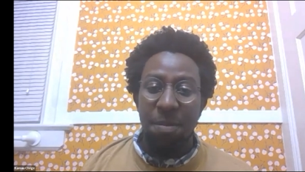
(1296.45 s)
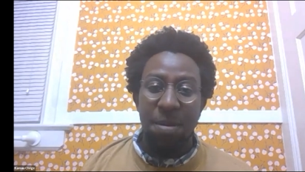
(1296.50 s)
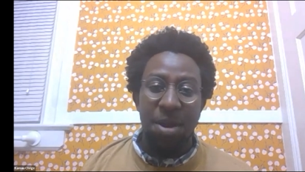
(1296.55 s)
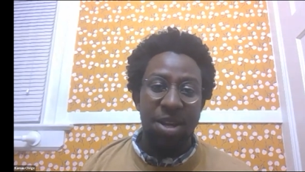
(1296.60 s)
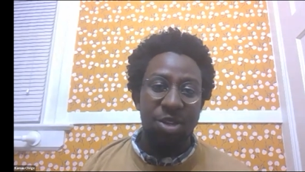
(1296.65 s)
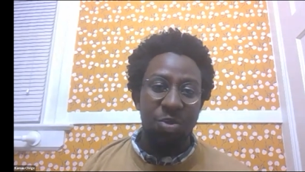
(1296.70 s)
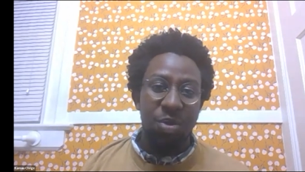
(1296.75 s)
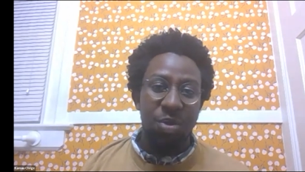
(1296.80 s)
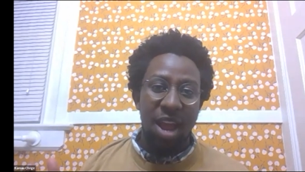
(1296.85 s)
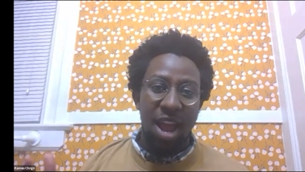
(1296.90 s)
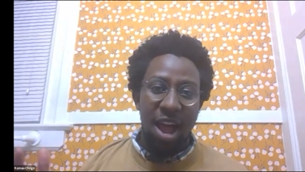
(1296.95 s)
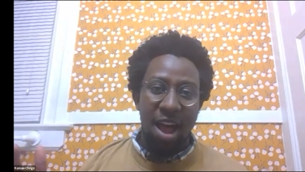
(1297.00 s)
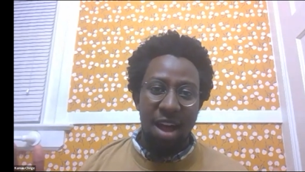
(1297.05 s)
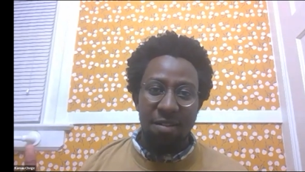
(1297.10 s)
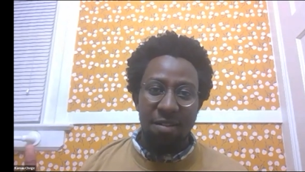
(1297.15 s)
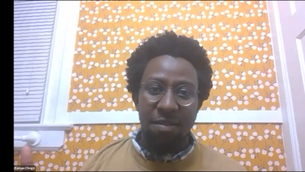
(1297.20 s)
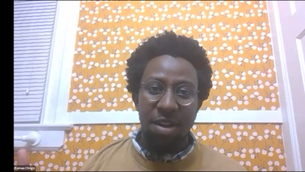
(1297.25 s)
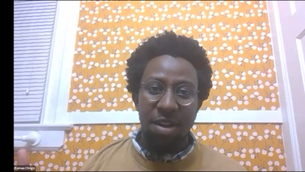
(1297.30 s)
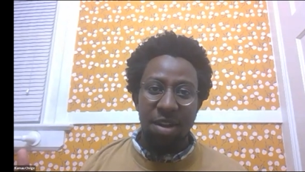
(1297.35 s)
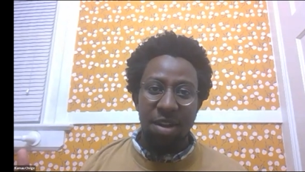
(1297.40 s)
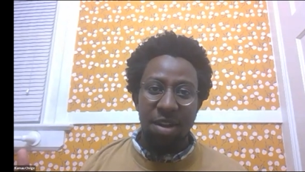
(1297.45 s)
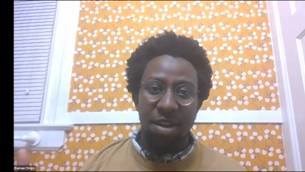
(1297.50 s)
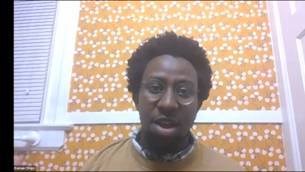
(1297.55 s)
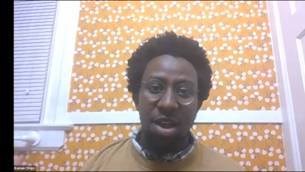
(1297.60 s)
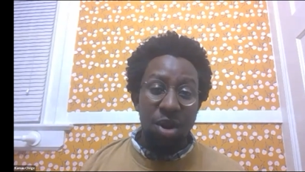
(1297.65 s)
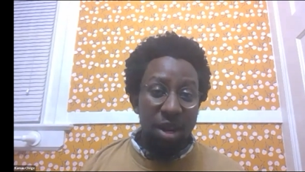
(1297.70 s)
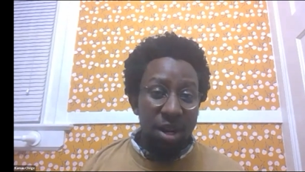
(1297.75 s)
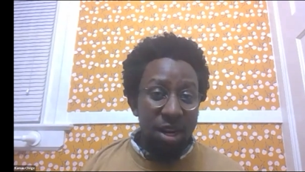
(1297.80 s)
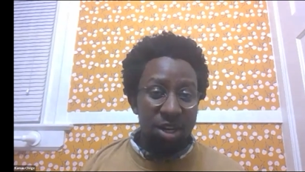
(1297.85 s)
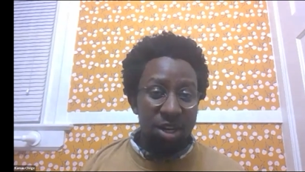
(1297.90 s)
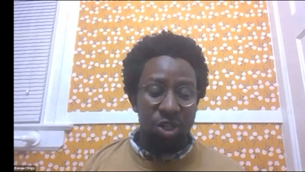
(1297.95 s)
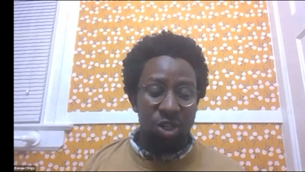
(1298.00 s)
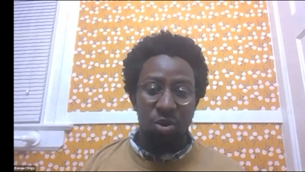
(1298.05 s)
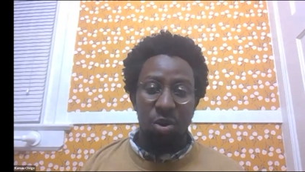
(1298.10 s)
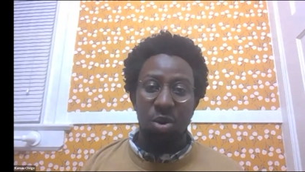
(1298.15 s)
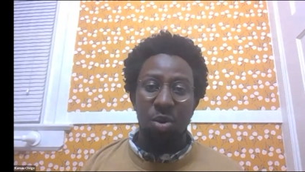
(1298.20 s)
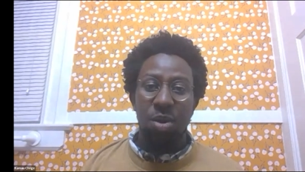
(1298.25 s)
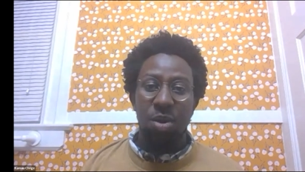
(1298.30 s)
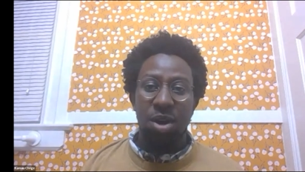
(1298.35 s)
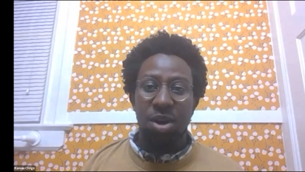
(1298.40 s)
because we have really a
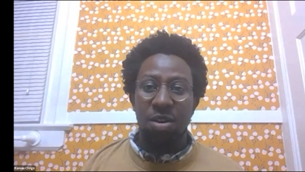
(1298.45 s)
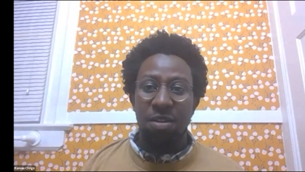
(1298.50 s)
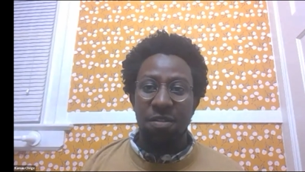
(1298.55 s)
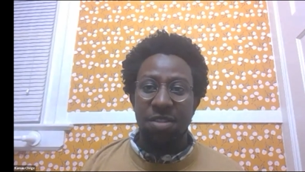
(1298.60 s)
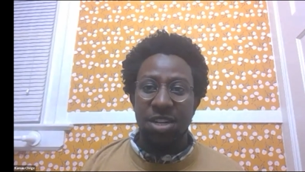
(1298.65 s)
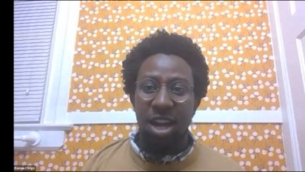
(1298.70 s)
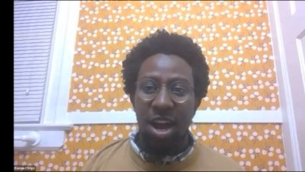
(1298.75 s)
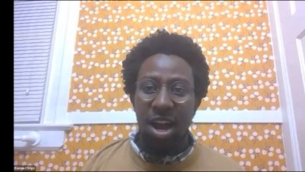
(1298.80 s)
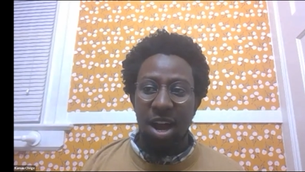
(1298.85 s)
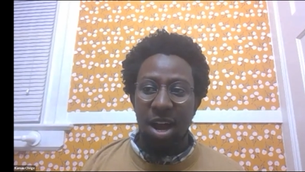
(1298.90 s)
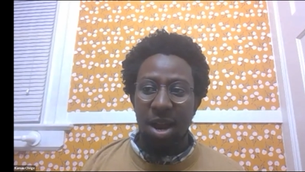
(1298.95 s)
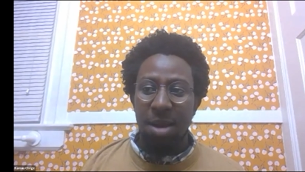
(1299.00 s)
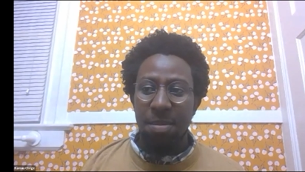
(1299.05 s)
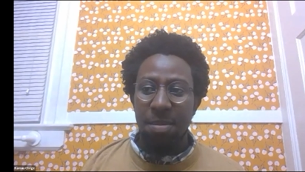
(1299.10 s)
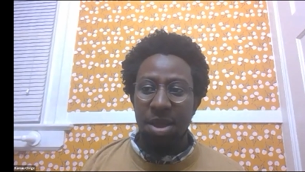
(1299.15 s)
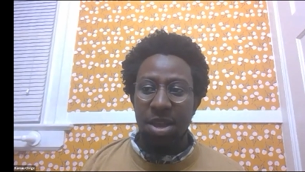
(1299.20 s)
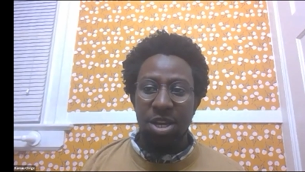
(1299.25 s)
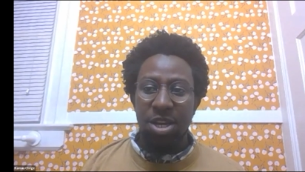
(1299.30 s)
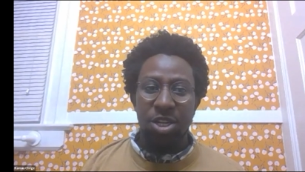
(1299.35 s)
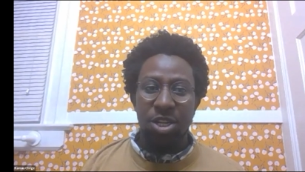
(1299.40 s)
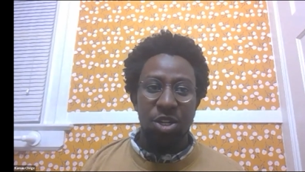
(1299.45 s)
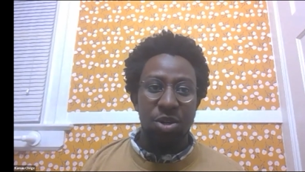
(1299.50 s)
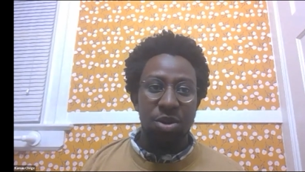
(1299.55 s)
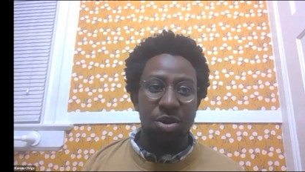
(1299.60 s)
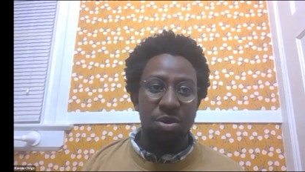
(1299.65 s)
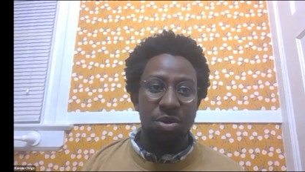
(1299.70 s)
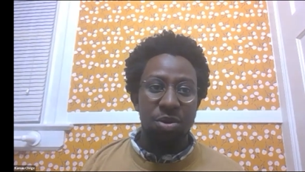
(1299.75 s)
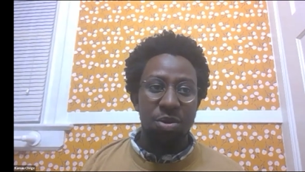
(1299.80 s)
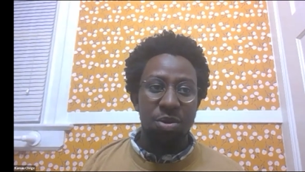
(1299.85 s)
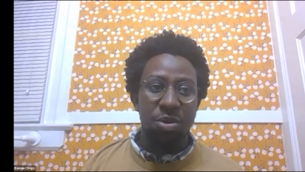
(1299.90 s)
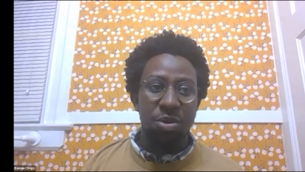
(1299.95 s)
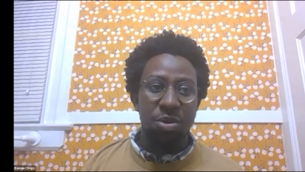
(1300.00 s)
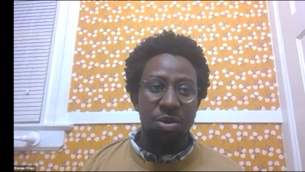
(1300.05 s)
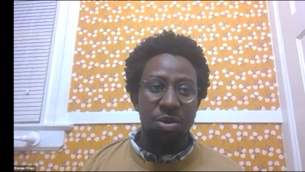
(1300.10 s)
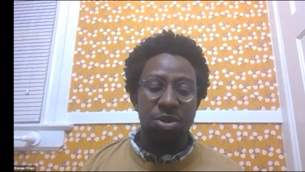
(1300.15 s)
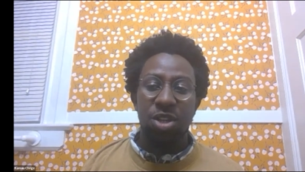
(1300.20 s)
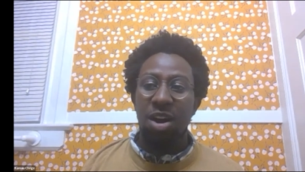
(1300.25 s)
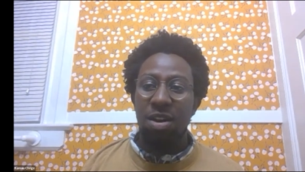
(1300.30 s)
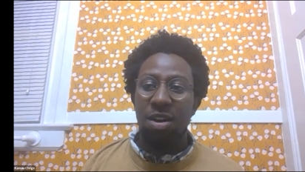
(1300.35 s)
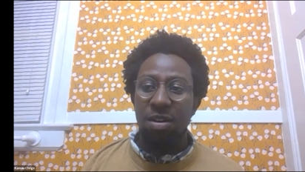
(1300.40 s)
short window of time to
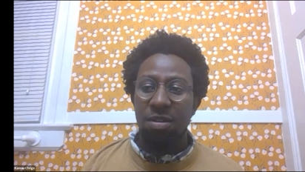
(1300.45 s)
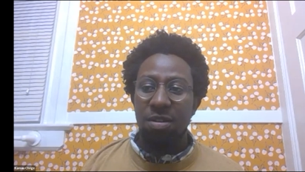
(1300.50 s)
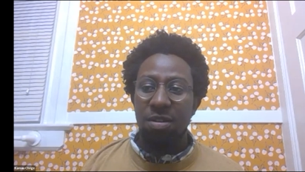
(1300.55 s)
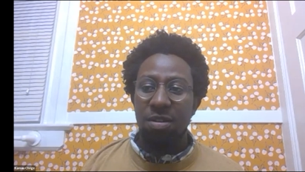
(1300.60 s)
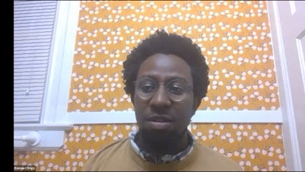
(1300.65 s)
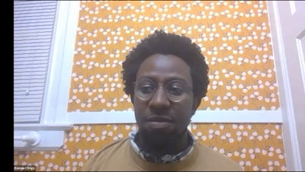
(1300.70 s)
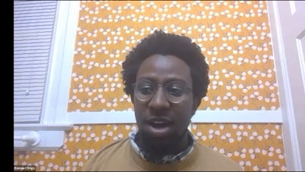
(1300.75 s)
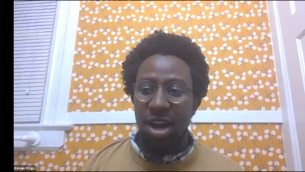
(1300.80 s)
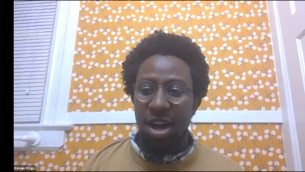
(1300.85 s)
solve